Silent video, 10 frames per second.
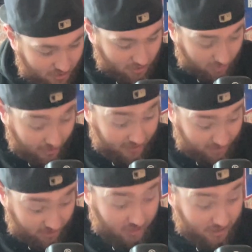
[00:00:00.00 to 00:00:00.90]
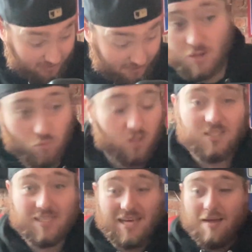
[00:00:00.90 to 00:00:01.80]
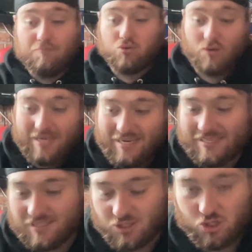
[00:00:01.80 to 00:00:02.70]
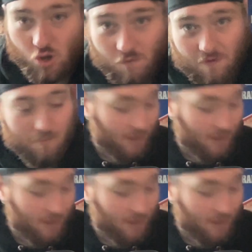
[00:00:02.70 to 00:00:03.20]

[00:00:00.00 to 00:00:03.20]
All right, so once again, pretty decent stuff. I'm